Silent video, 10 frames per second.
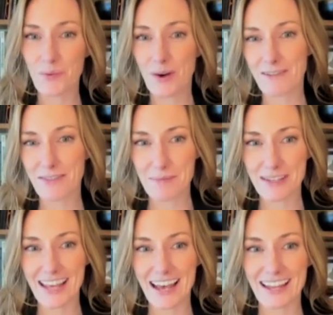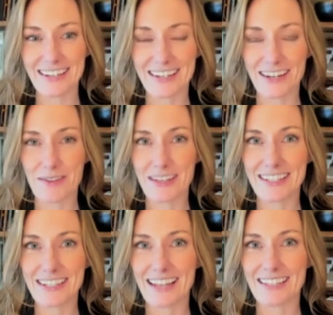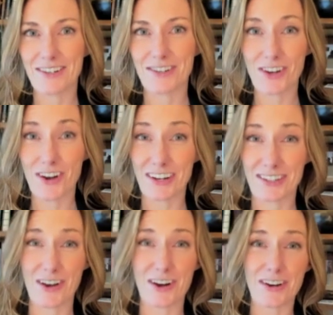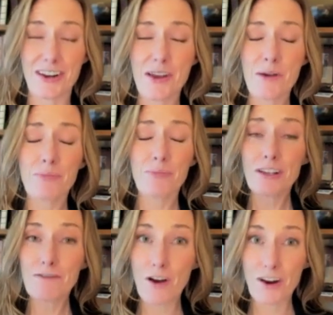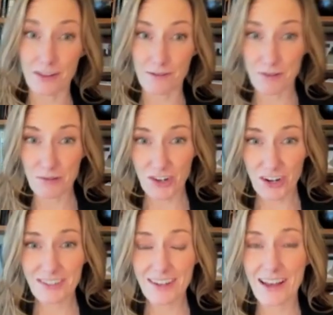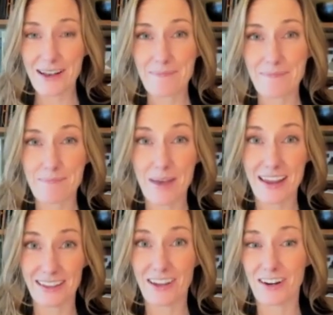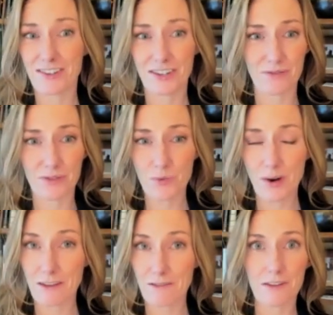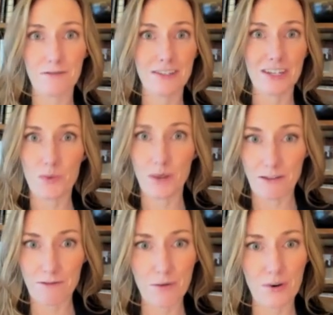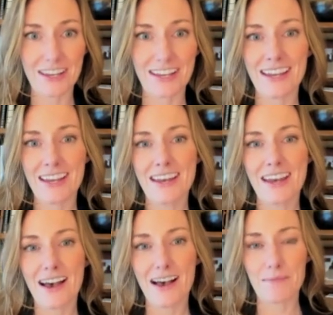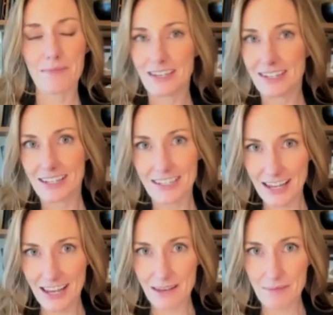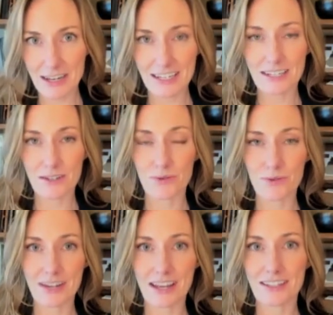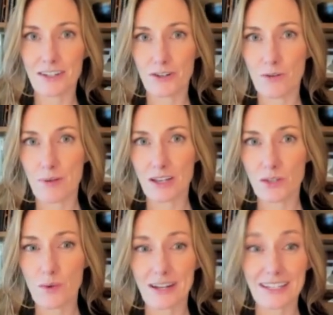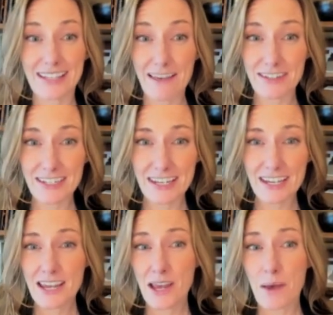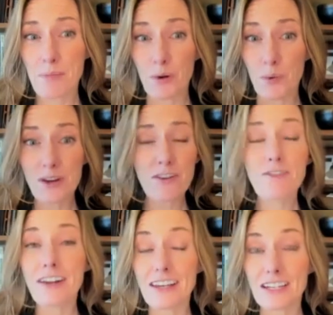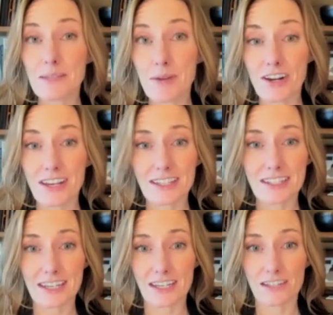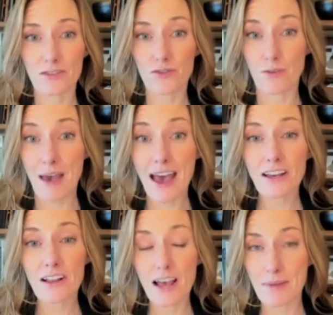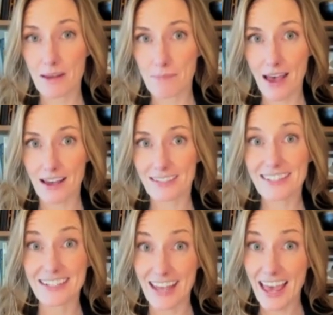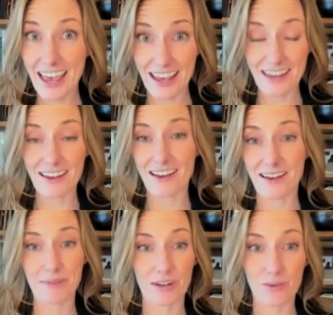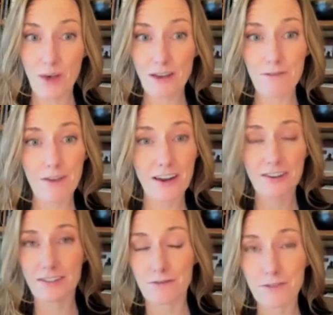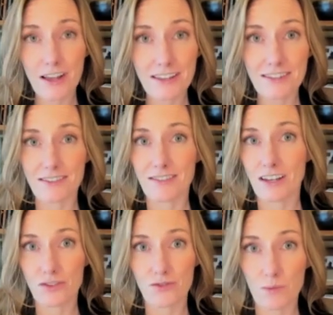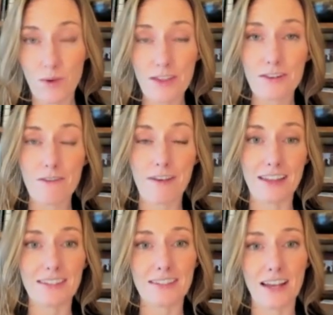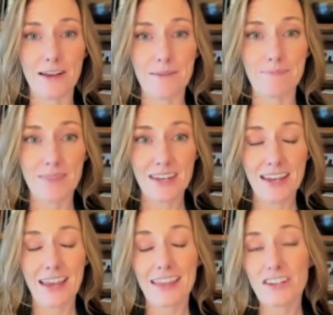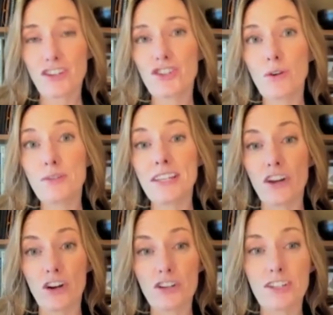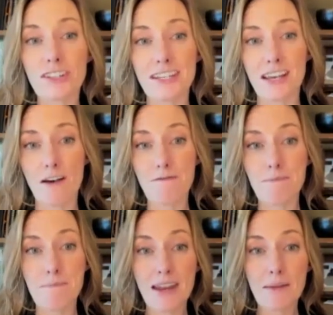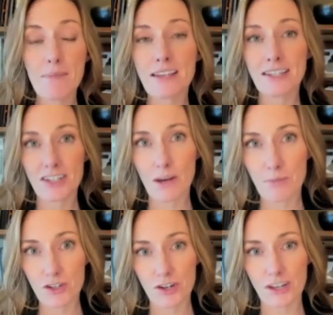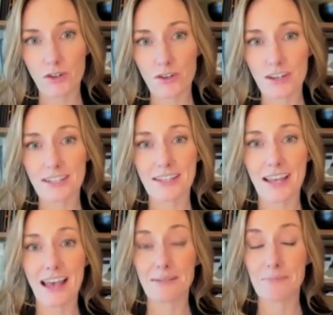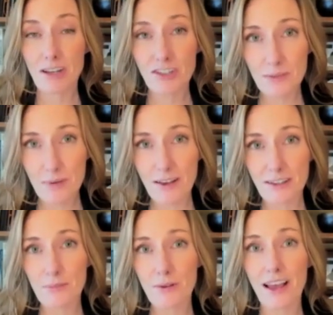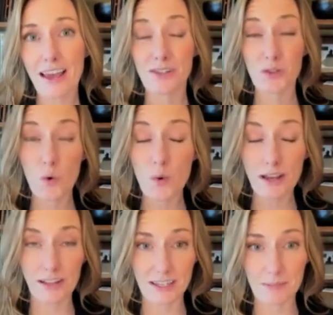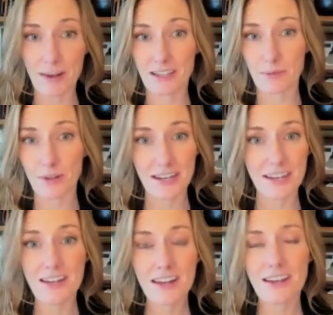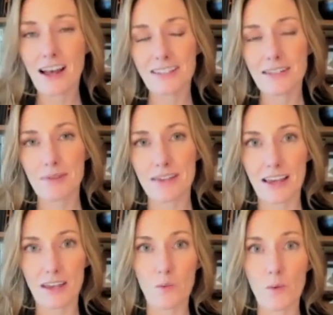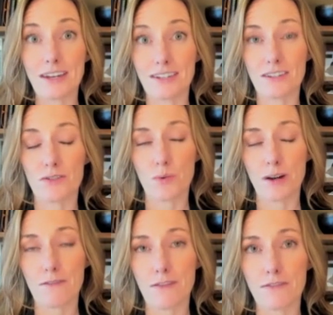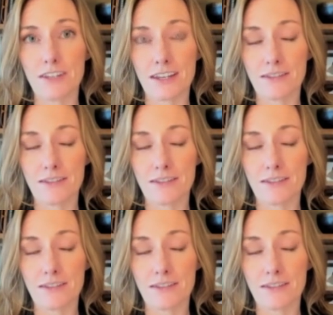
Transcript: One of them is that you know these net zero targets are pretty far in the future. Um, by and large, you know 2050, 2040, um, India today committing to net zero by 2070 but we're already experiencing dramatic climate impacts today. Um, you know, wildfires and floods and extreme weather events. Um, and that just shows the urgency of minimizing temperature increase as much as possible and as quickly as possible, and not something that can wait until 2050.